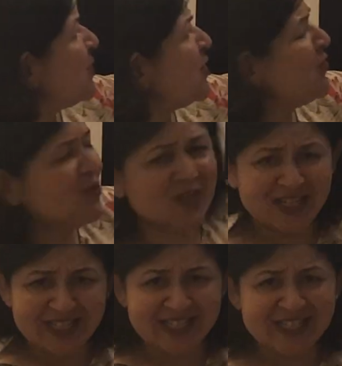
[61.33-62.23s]
was
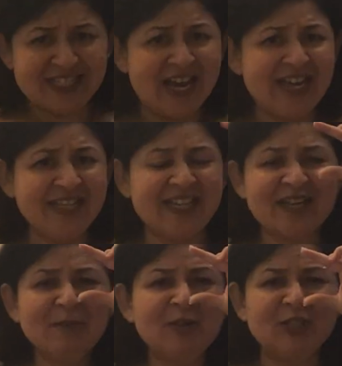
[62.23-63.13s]
really
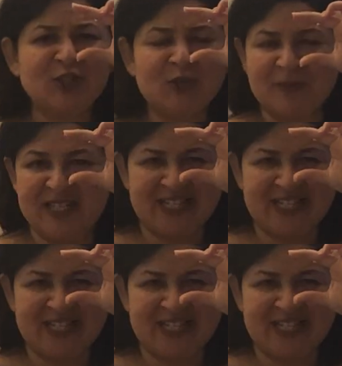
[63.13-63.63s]
tiny. Come on, show me